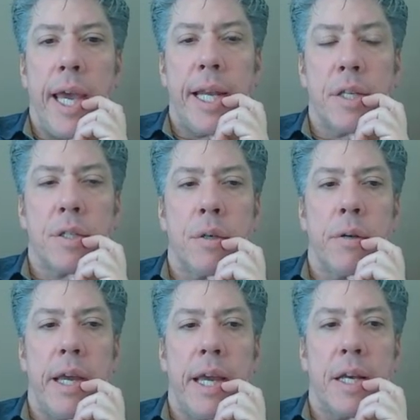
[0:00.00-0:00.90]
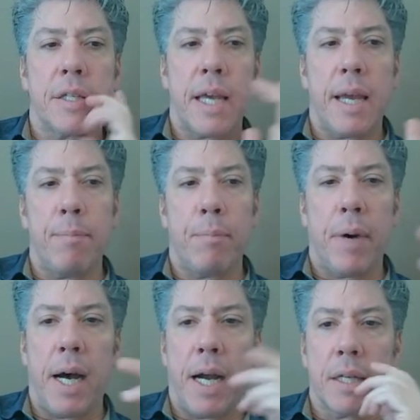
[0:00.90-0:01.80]
And as soon as a
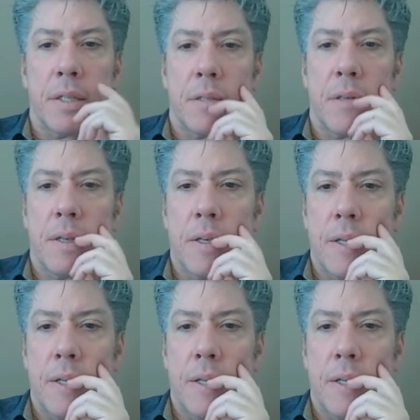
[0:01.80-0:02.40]
box,